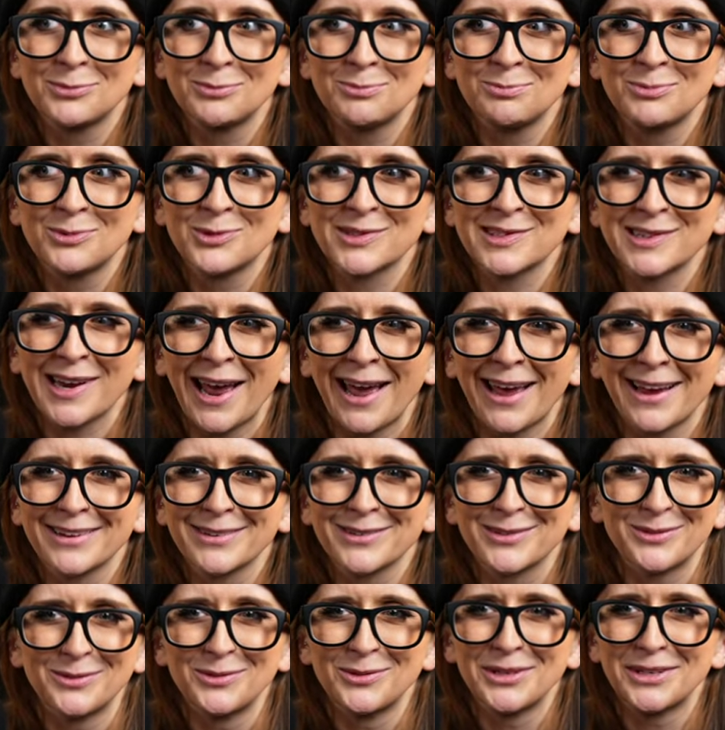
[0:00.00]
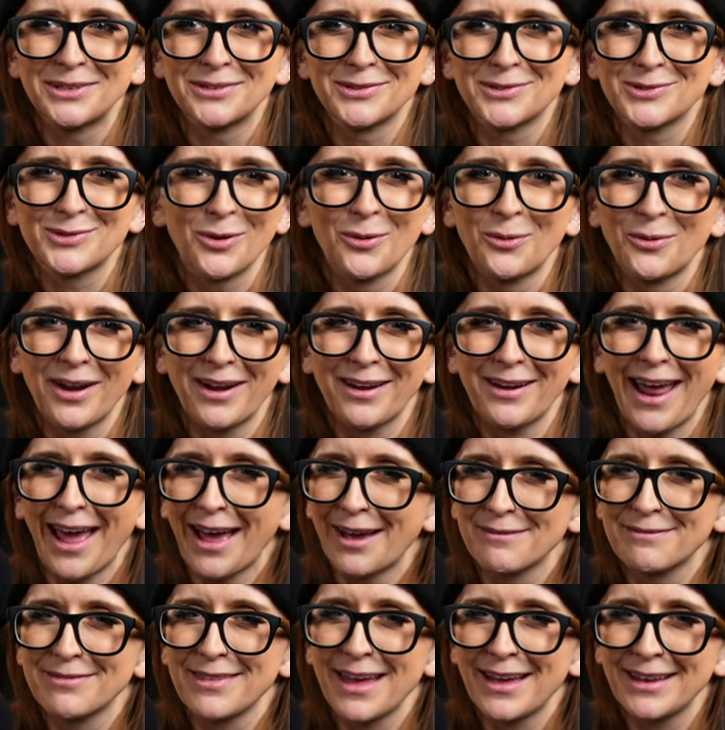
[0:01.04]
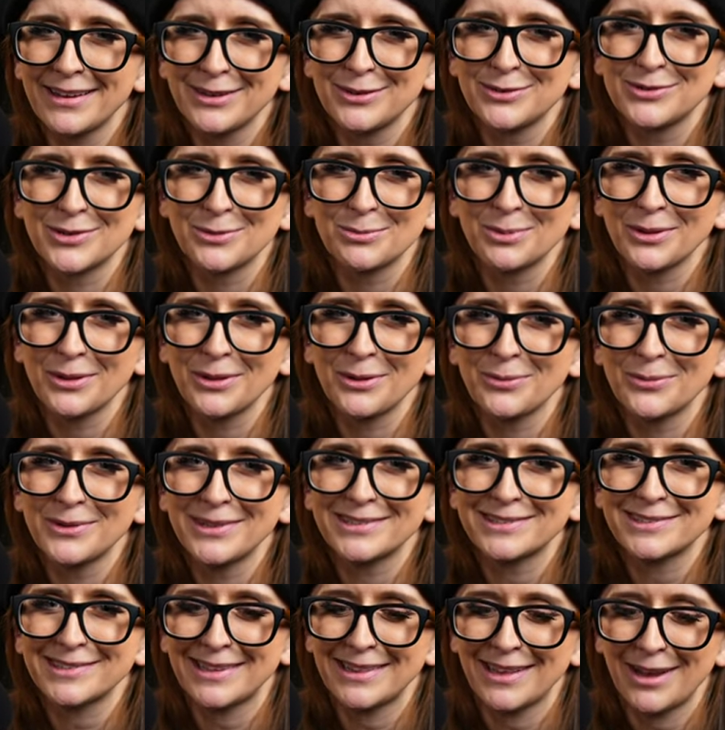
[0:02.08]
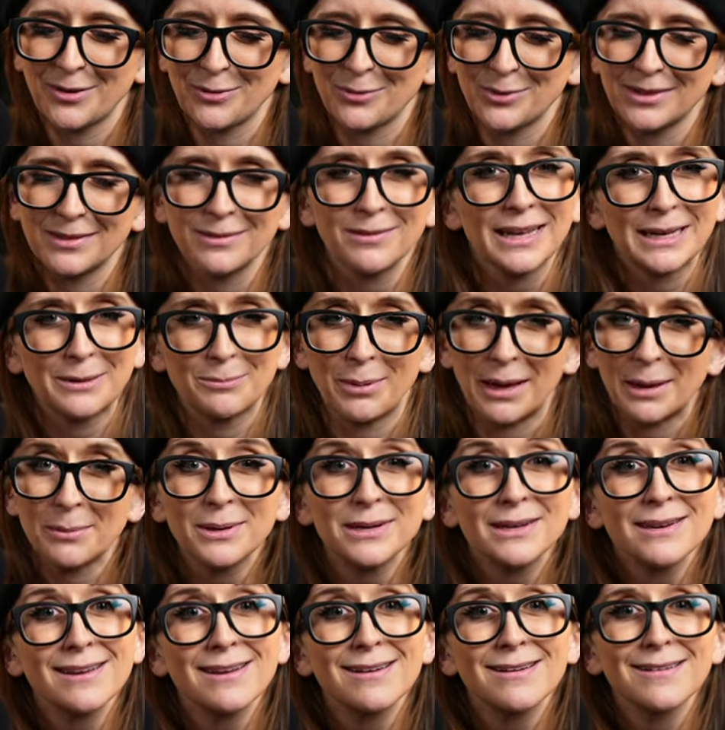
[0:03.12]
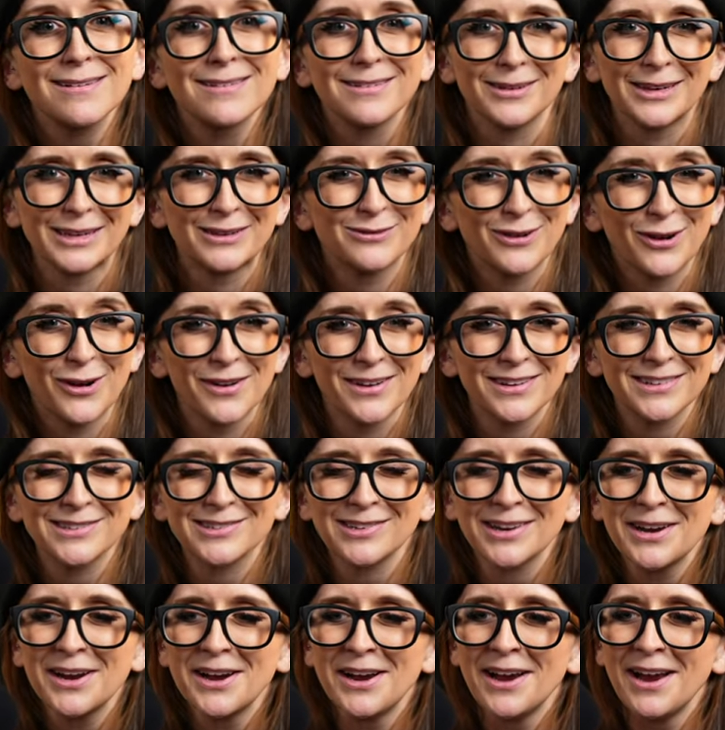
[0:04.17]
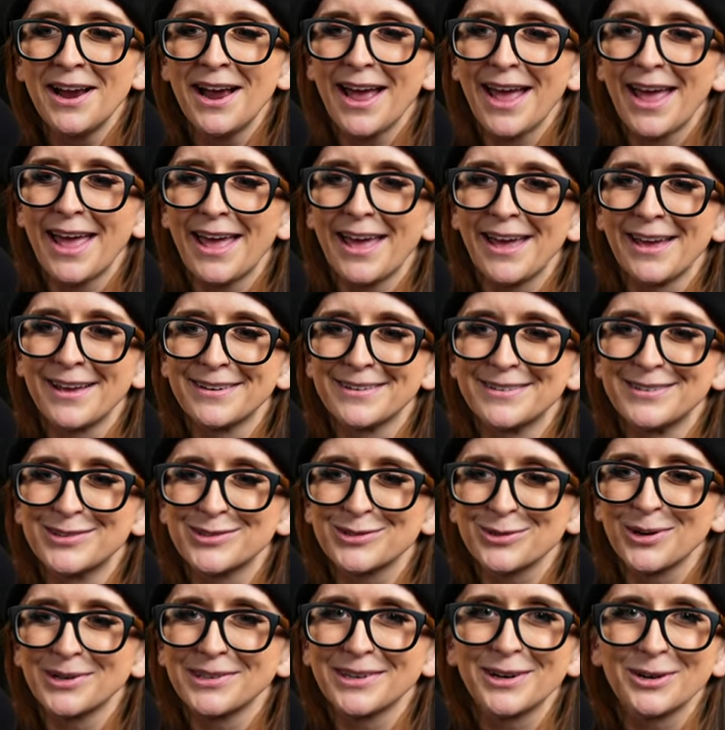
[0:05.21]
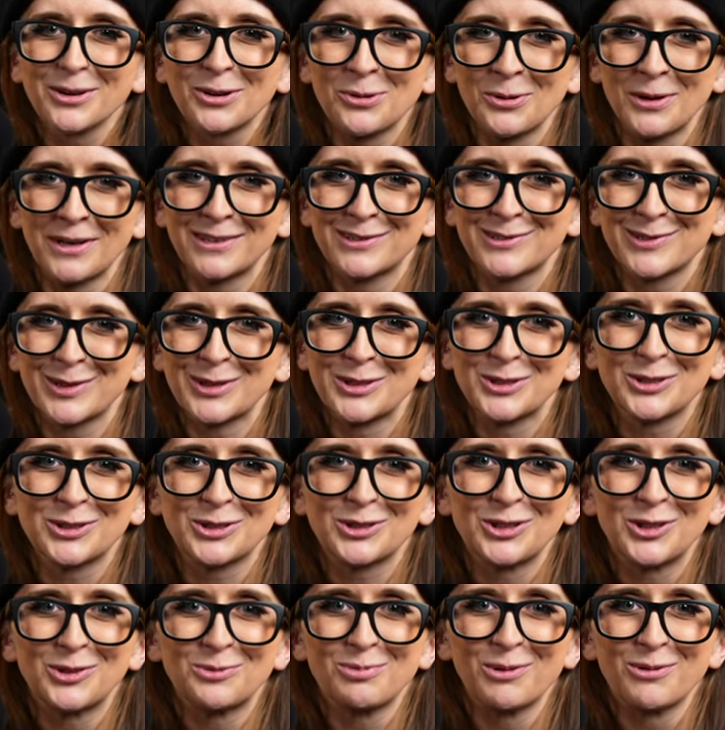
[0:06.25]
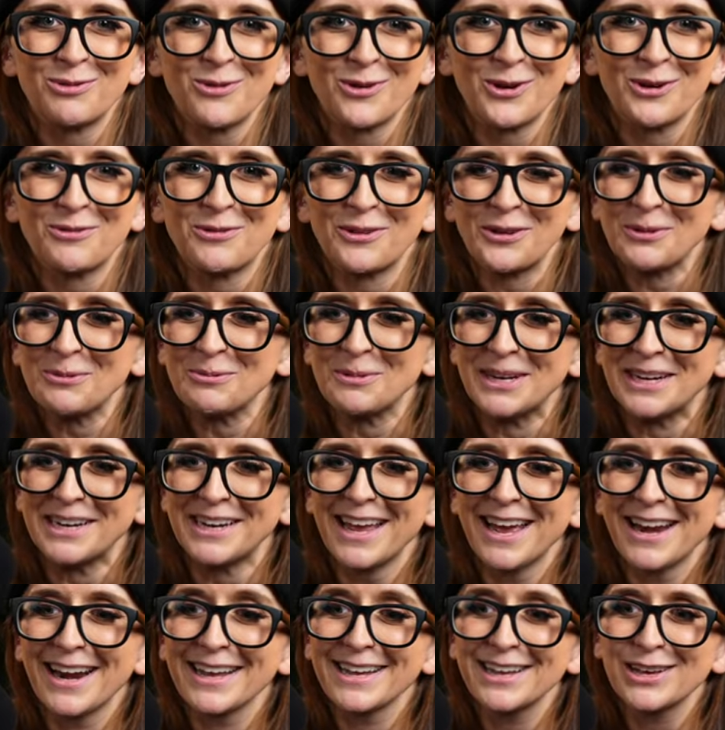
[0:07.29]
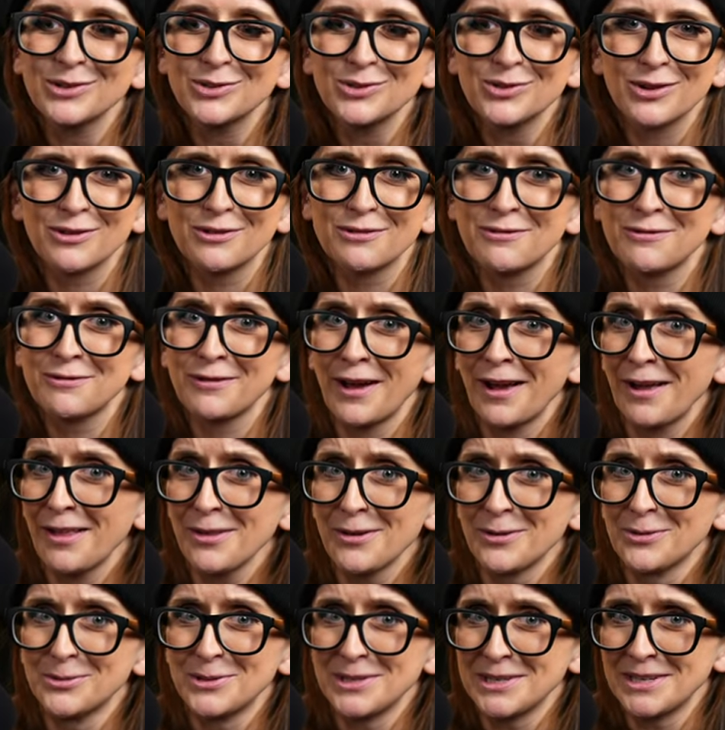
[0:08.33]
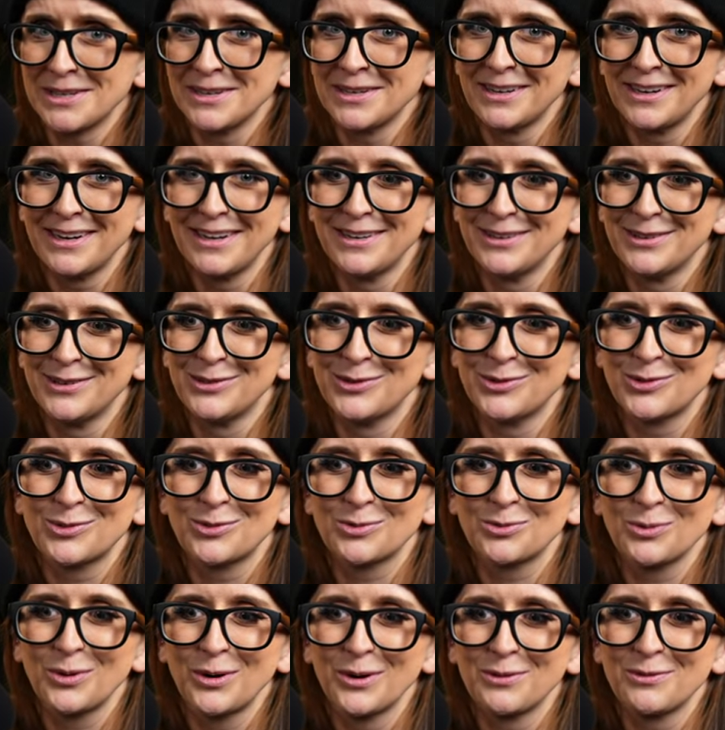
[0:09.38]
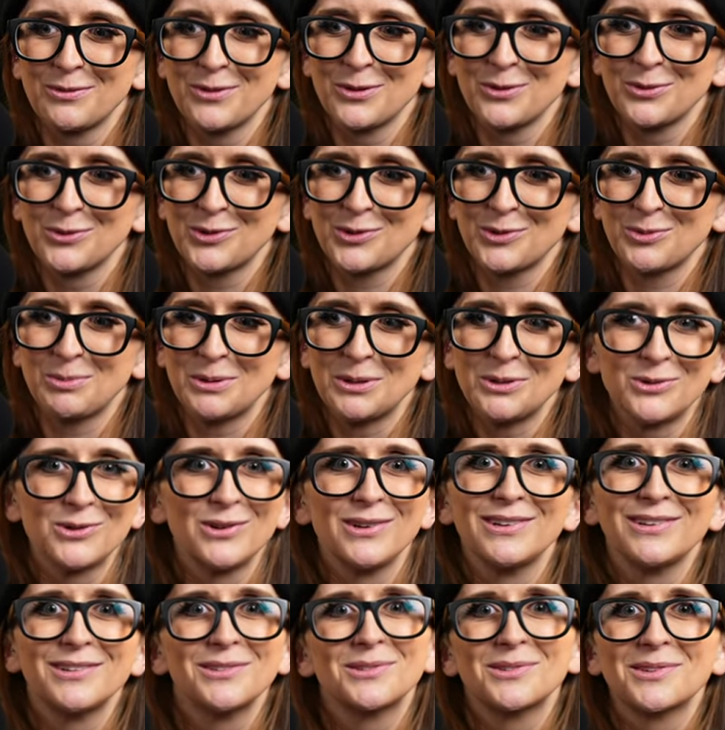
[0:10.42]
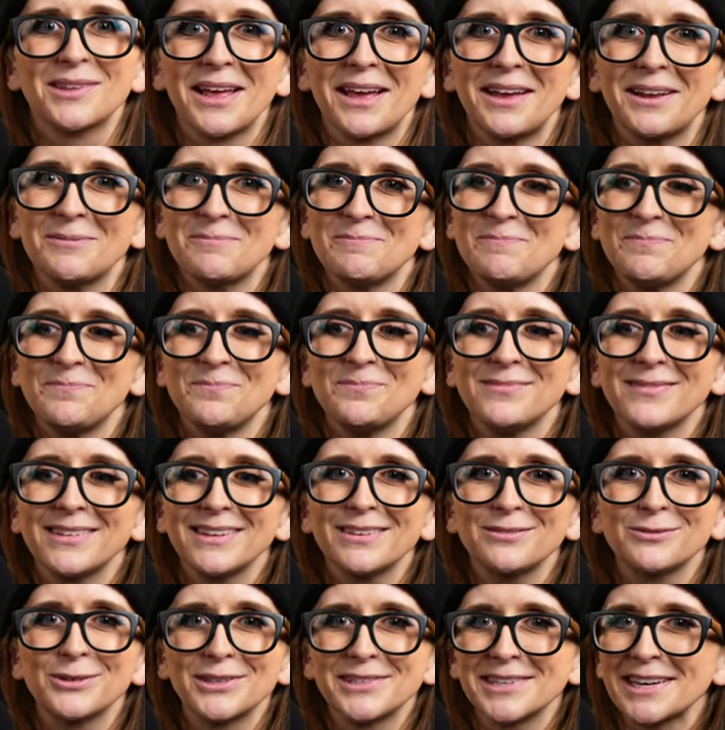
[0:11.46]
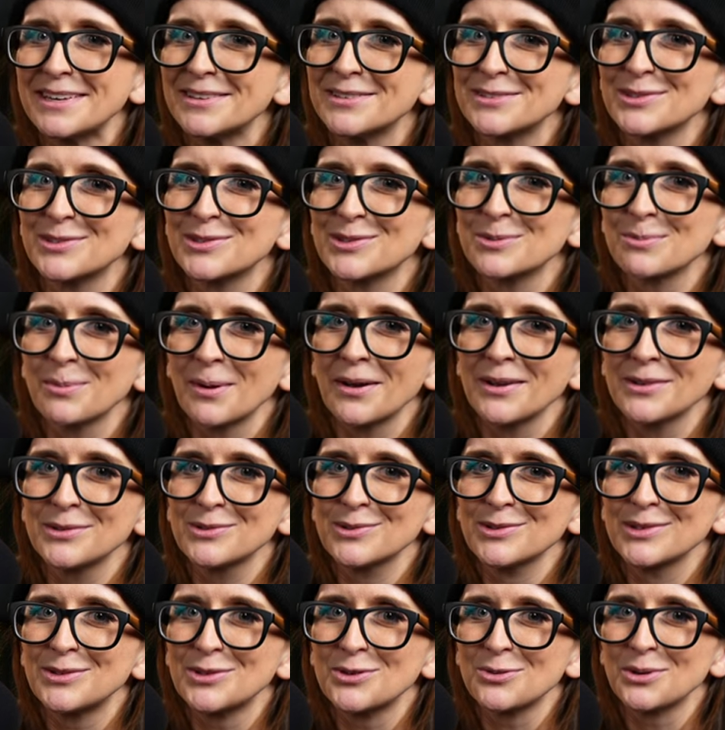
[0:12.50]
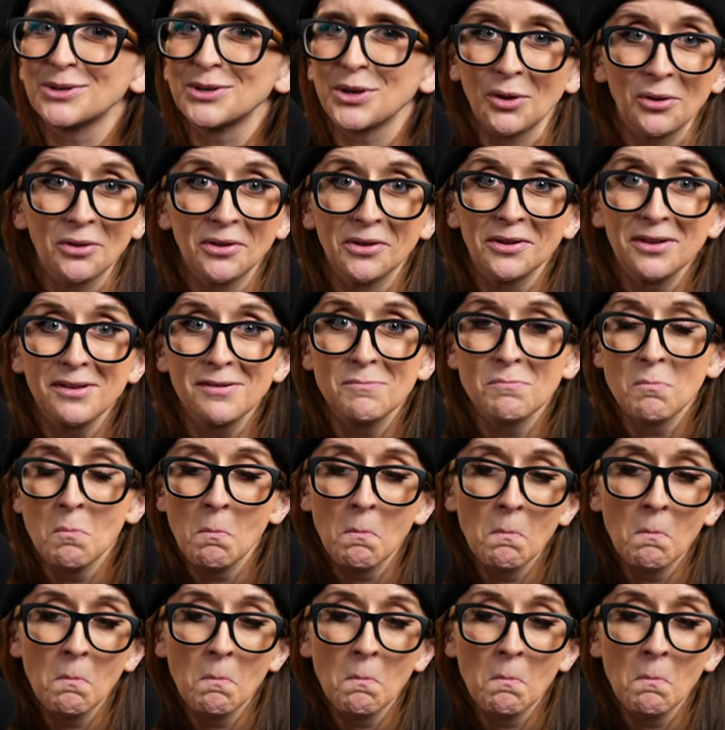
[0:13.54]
stags and deers don't have that. You typically only see that with like baby deer, like fawns. And so I did a quick search just before filming, and I guess the fallow deer is one of those species that retains its spots into adulthood.